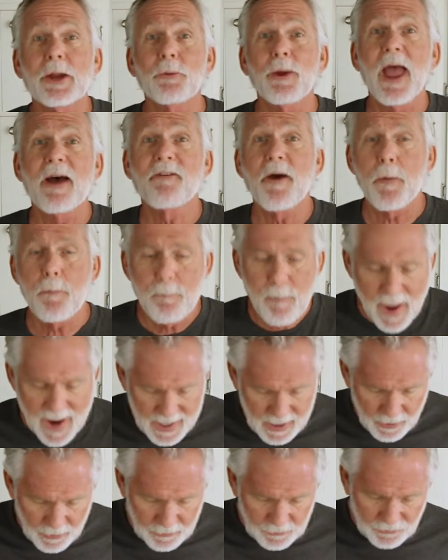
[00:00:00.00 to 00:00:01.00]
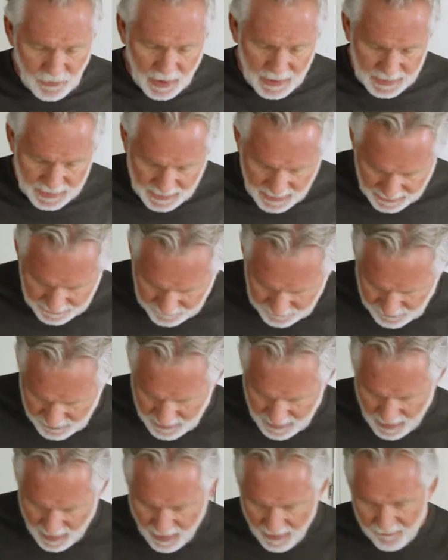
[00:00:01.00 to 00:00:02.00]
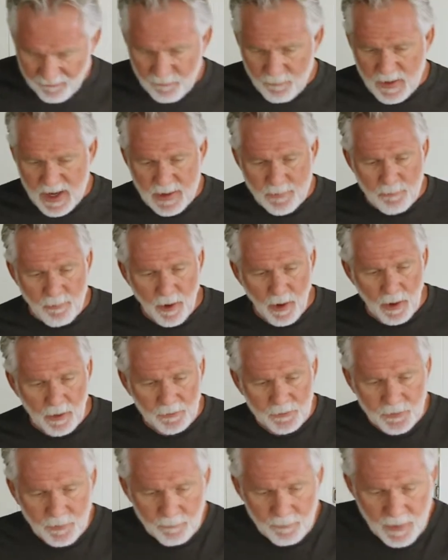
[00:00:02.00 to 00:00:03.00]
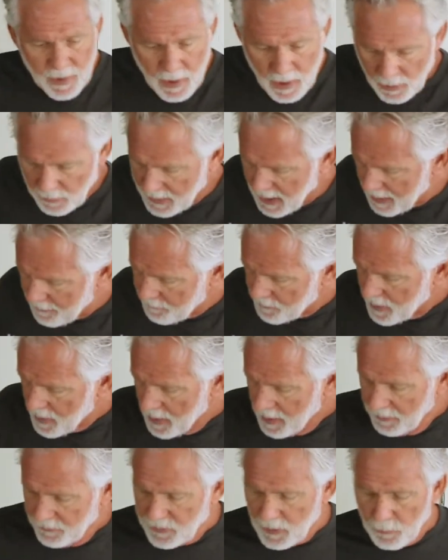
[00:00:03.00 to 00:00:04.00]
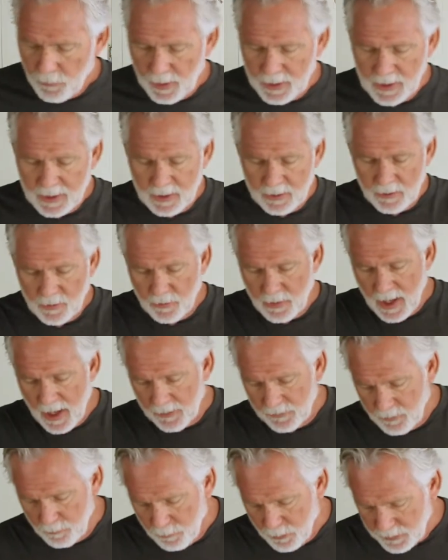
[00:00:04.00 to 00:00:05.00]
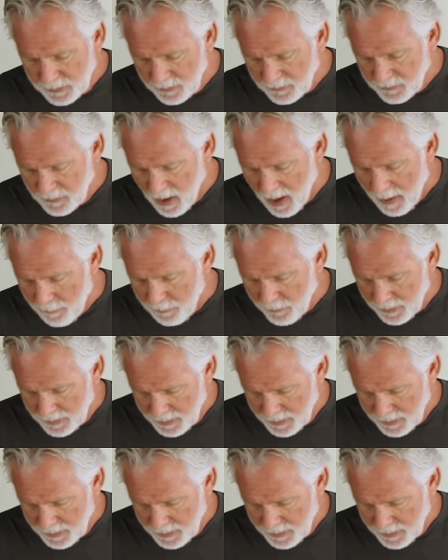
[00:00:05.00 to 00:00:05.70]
We have a baker's dozen of meatballs. Okay, so what you can do now is you put this top on